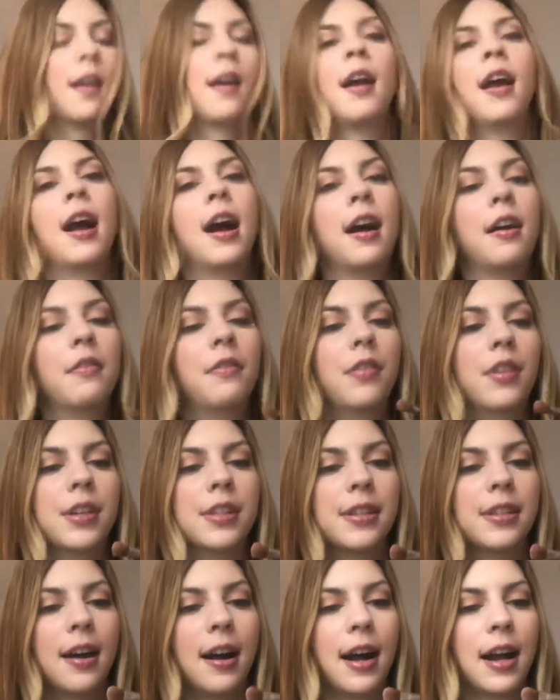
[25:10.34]
I have
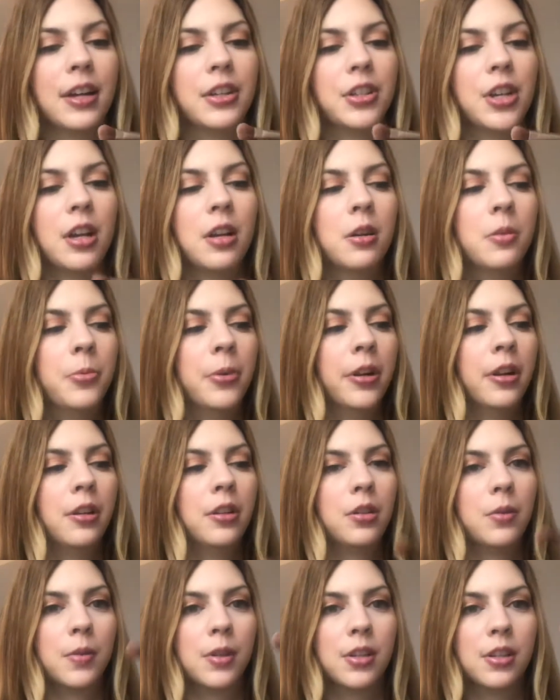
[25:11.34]
this eyeshadow
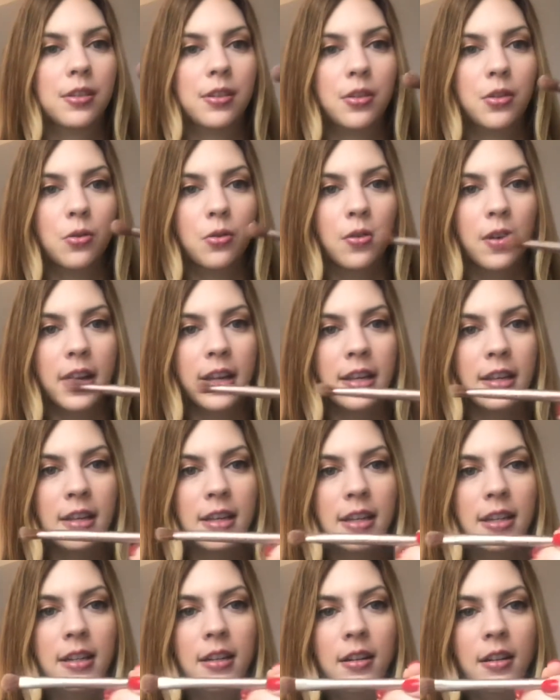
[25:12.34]
brush, which is
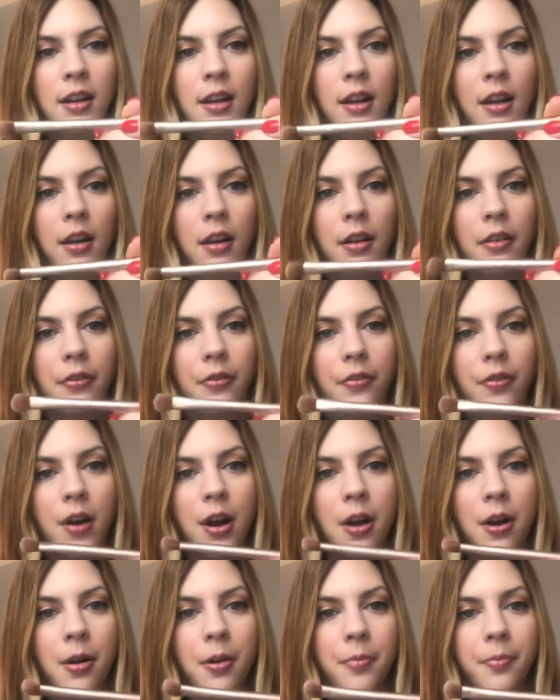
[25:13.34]
dual-ended
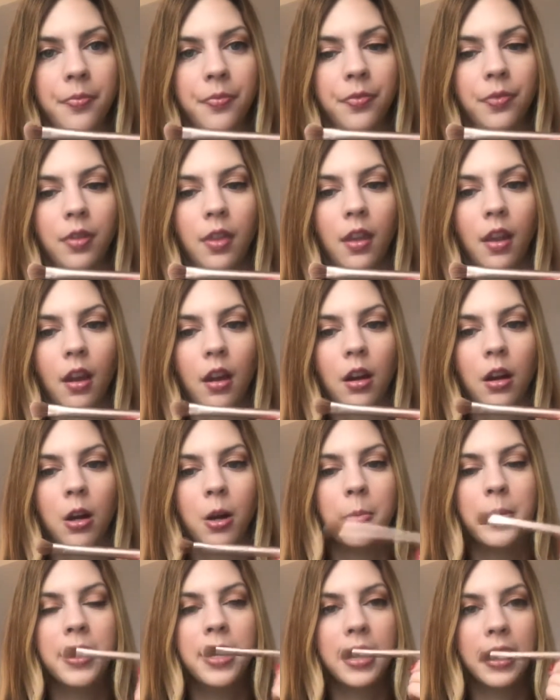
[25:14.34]
from
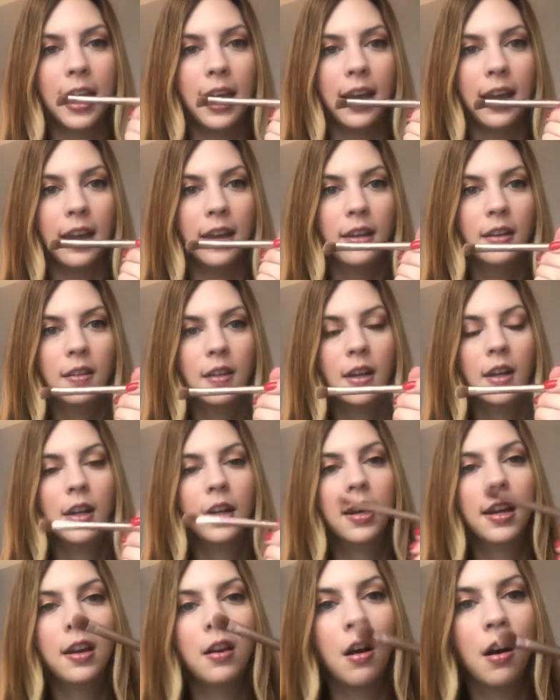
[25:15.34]
Urban Decay.
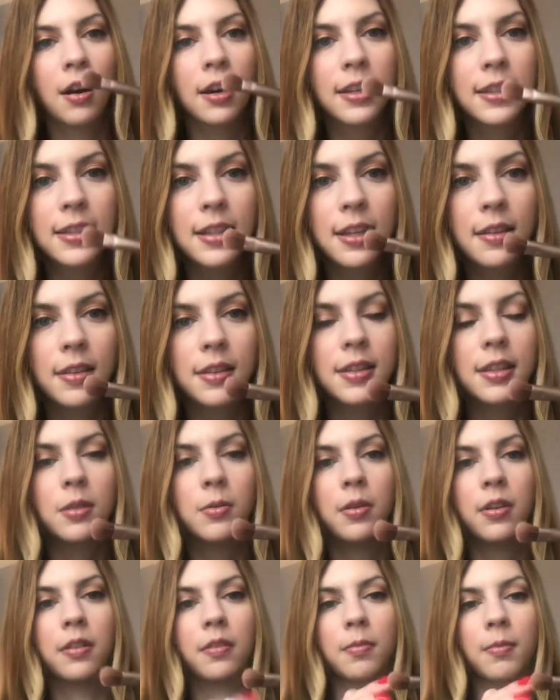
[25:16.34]
And honestly, this is
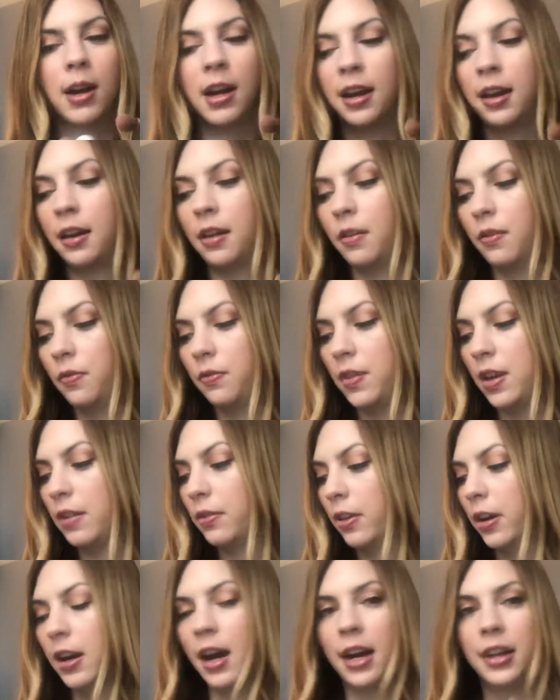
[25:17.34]
one of my
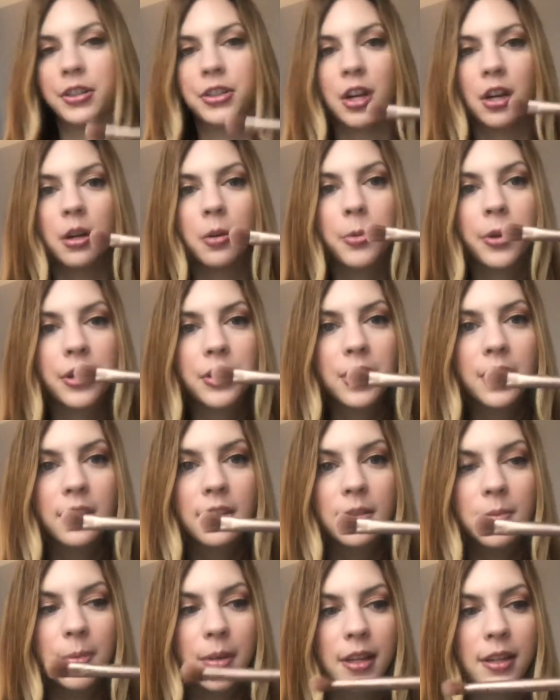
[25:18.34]
favorite eyeshadow
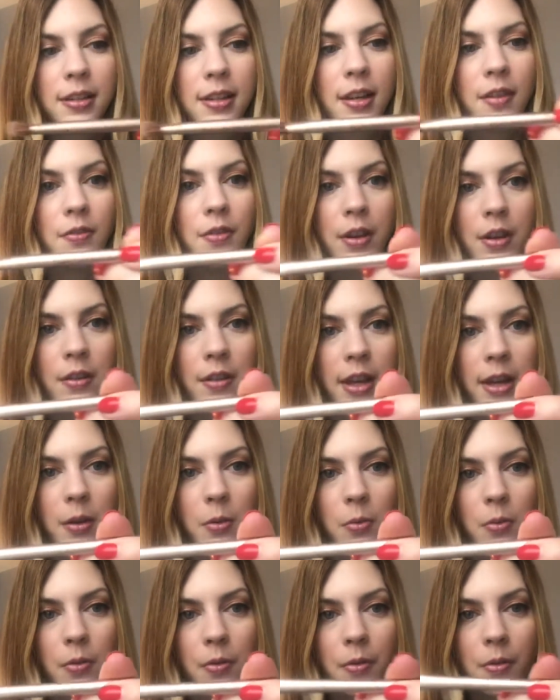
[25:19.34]
brushes because I feel like
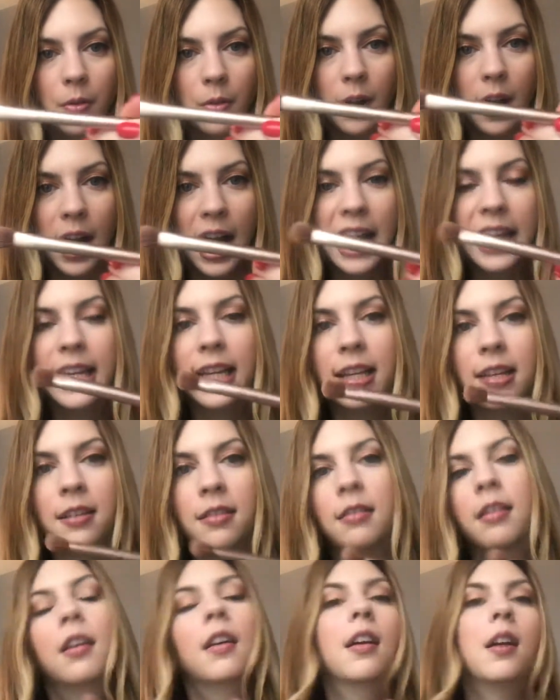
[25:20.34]
I
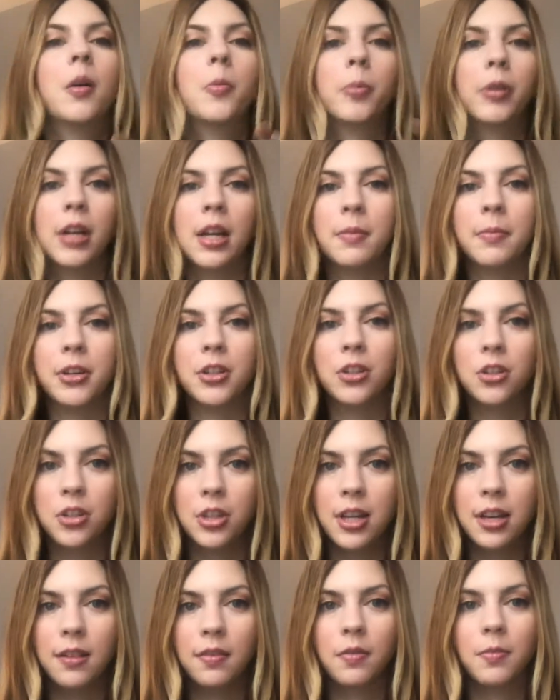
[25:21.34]
can pretty much
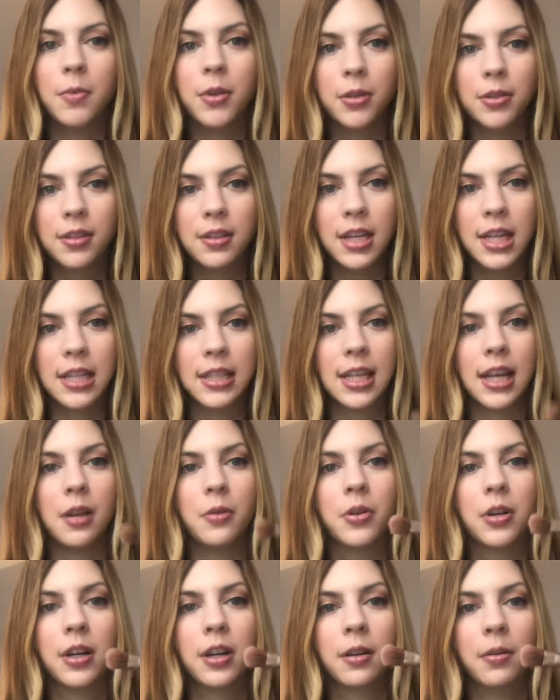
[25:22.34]
achieve most things I
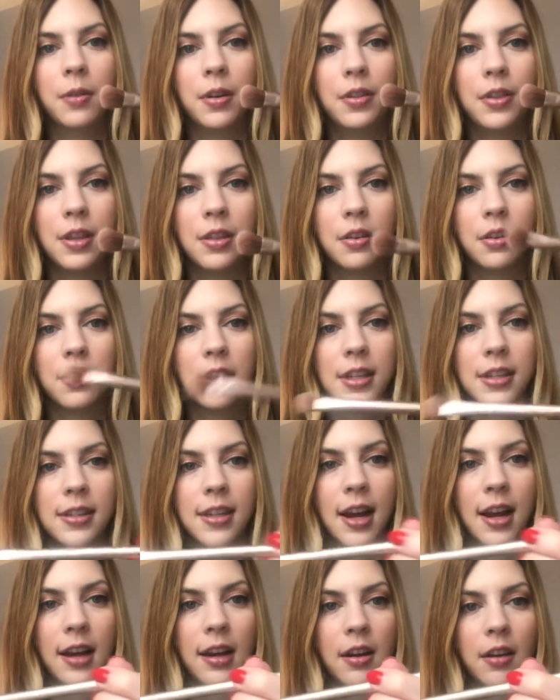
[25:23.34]
want with either this
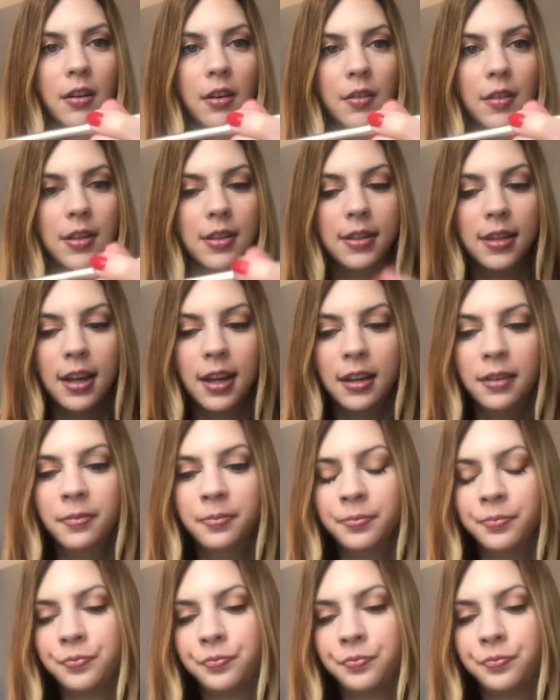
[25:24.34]
side or this side.